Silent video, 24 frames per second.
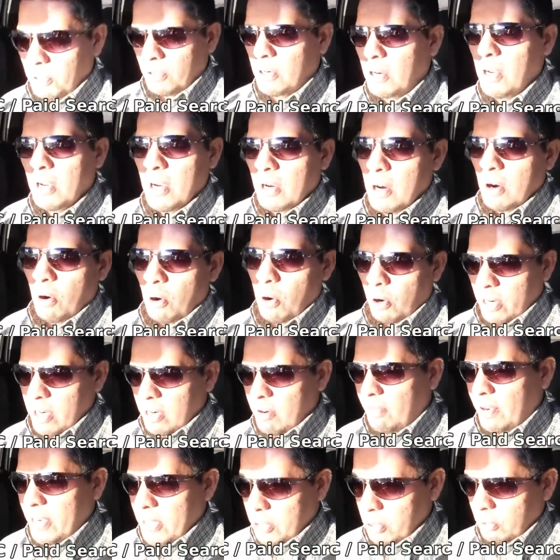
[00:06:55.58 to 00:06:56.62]
or
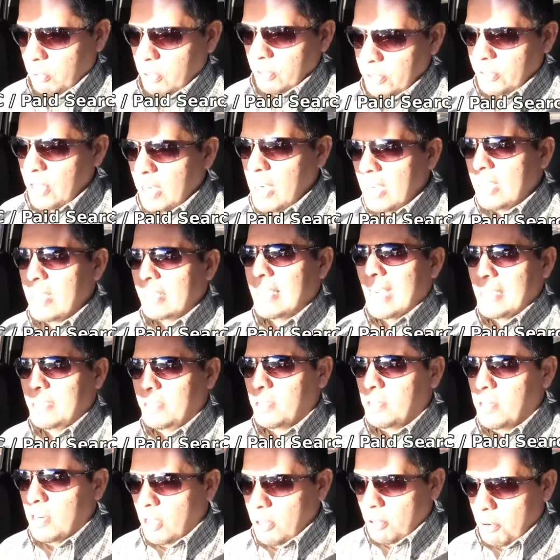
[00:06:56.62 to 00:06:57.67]
individuals,
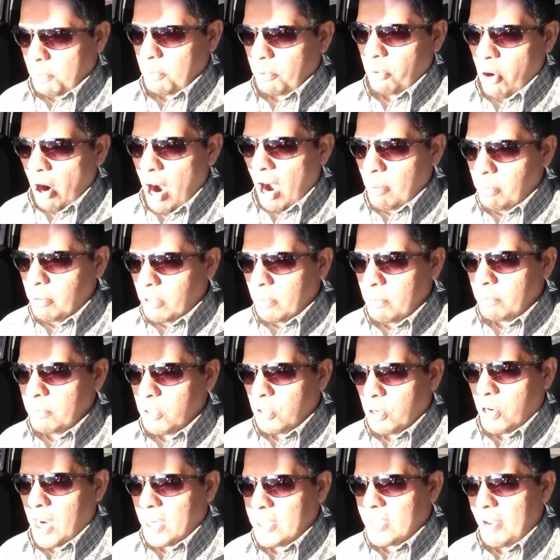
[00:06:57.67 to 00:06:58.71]
that's another
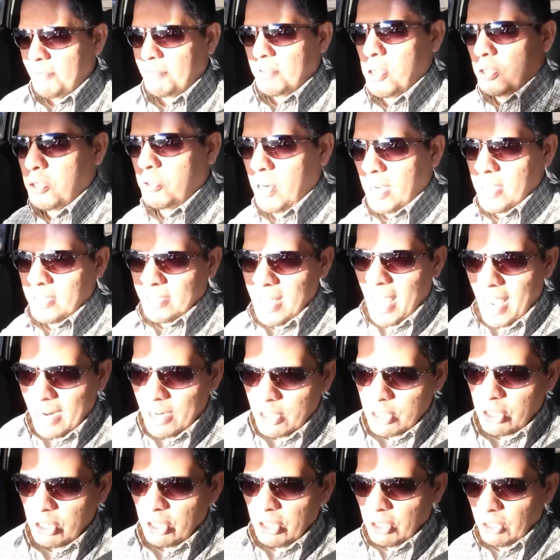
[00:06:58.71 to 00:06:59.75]
problem. You guys have to address
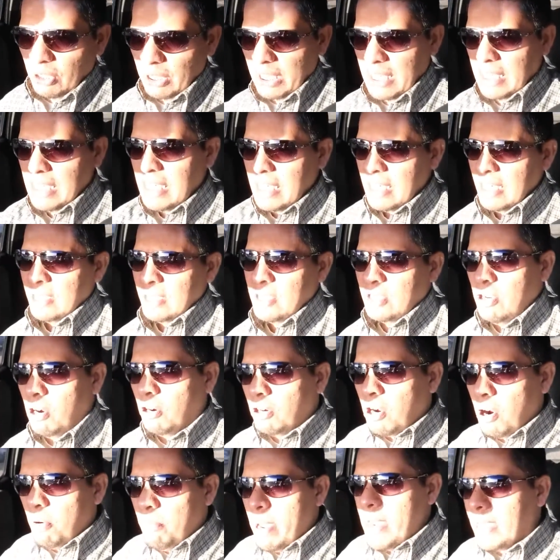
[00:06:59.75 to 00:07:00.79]
that internally.
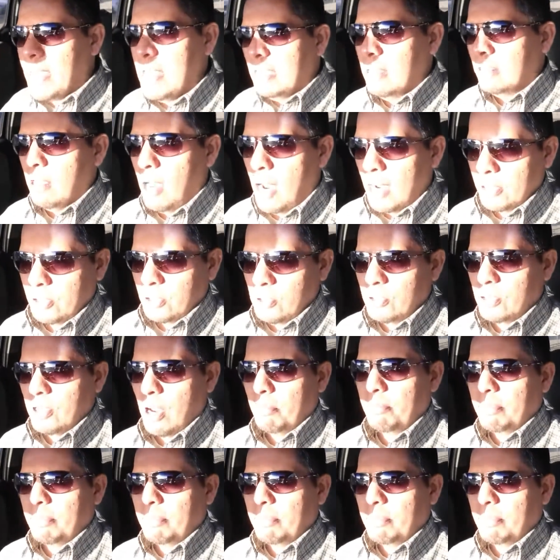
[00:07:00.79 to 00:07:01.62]
Don't go making lawsuits